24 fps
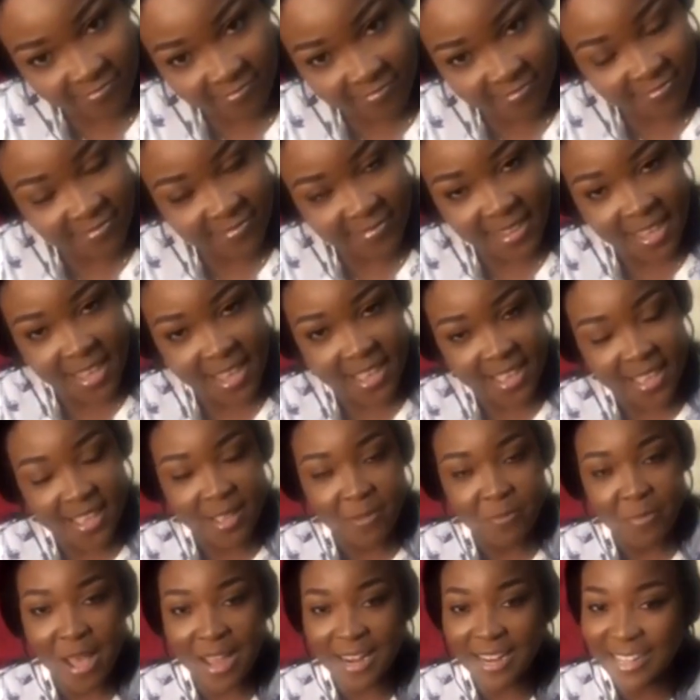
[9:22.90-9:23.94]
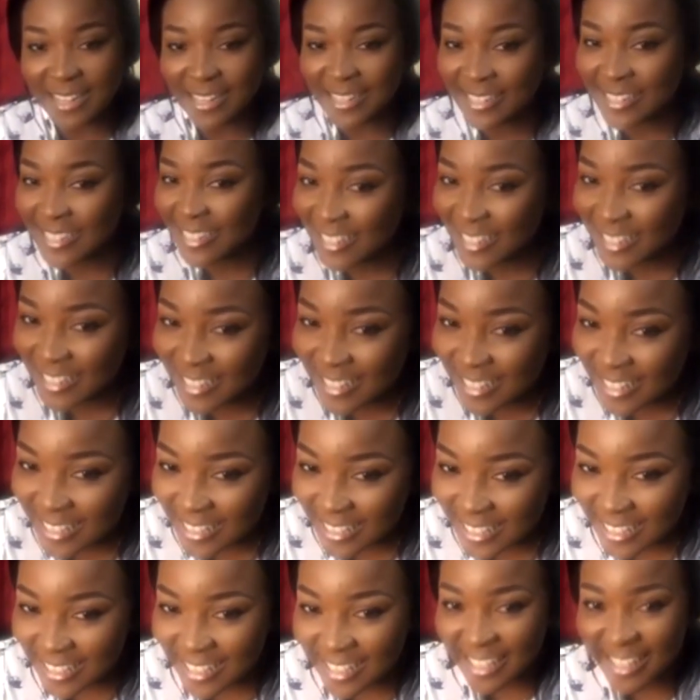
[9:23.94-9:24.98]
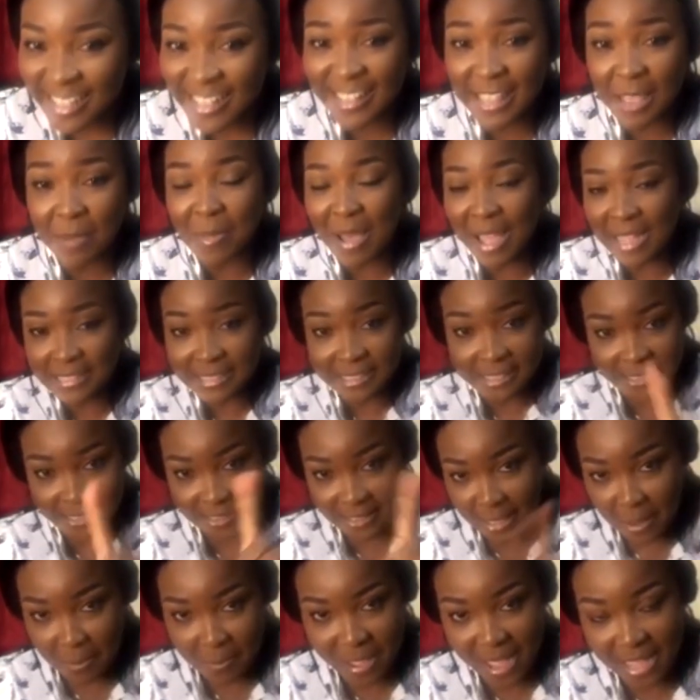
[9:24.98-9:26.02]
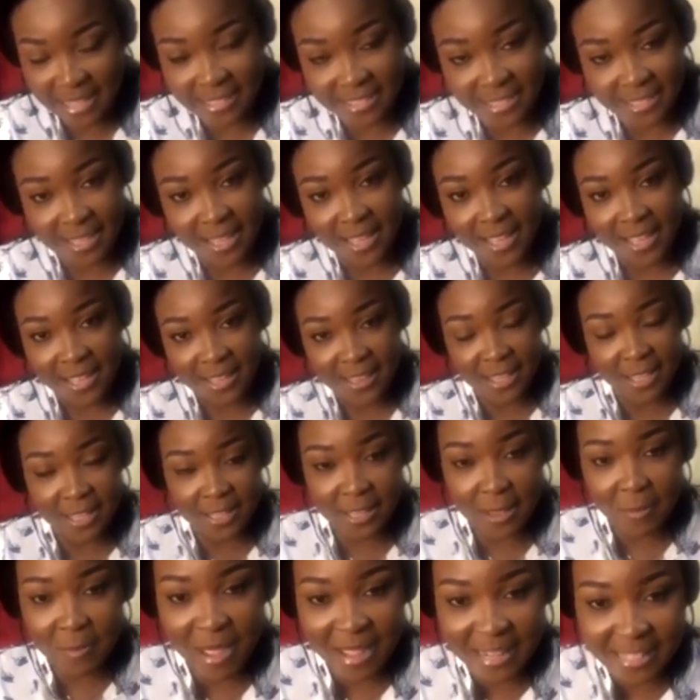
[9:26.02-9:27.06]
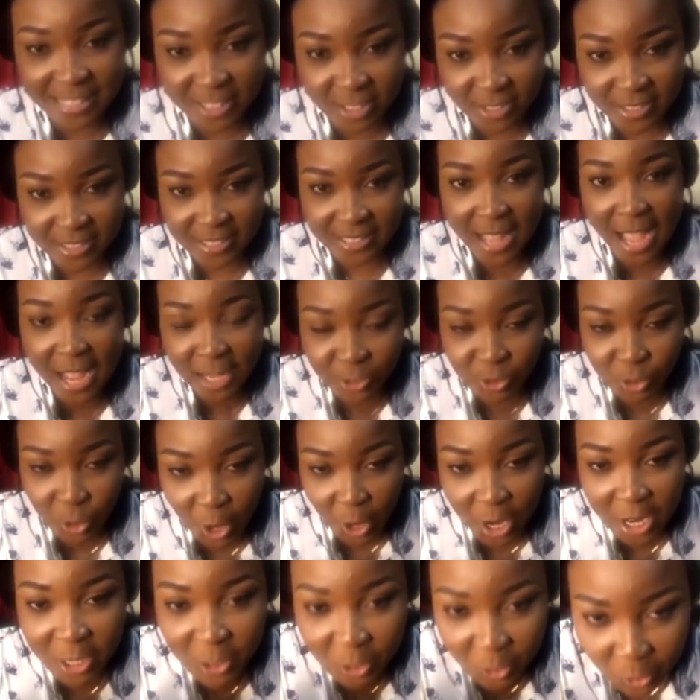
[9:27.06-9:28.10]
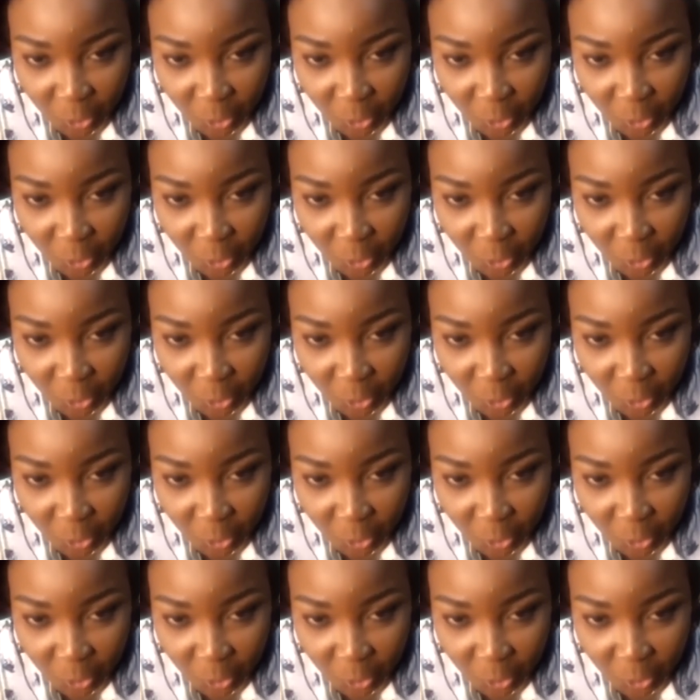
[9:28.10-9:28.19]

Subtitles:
Start drawing close, and by the time they realize they are kissing you, yeah, very kissable.